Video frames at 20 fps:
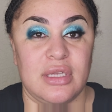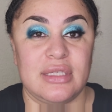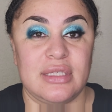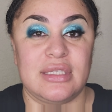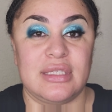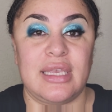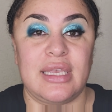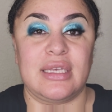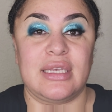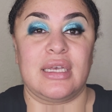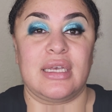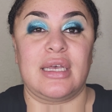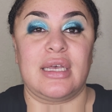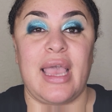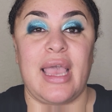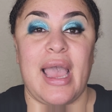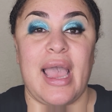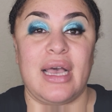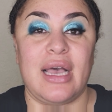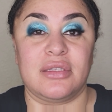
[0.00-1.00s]
It's like a
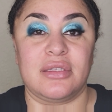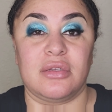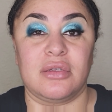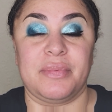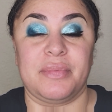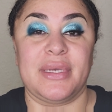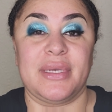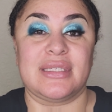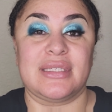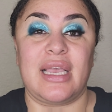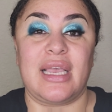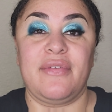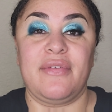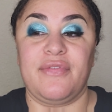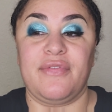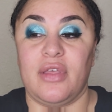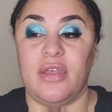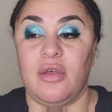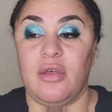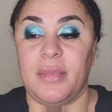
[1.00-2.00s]
hassle because I
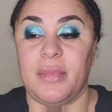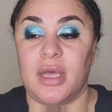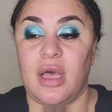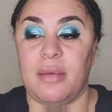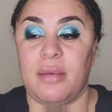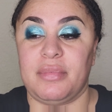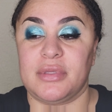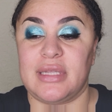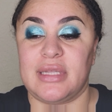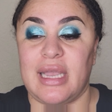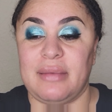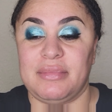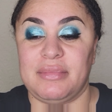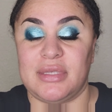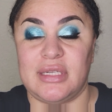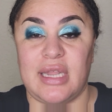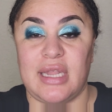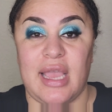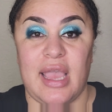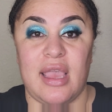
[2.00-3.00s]
film a couple times
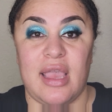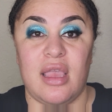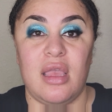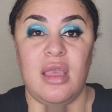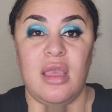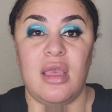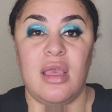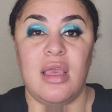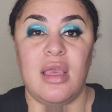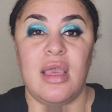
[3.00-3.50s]
a day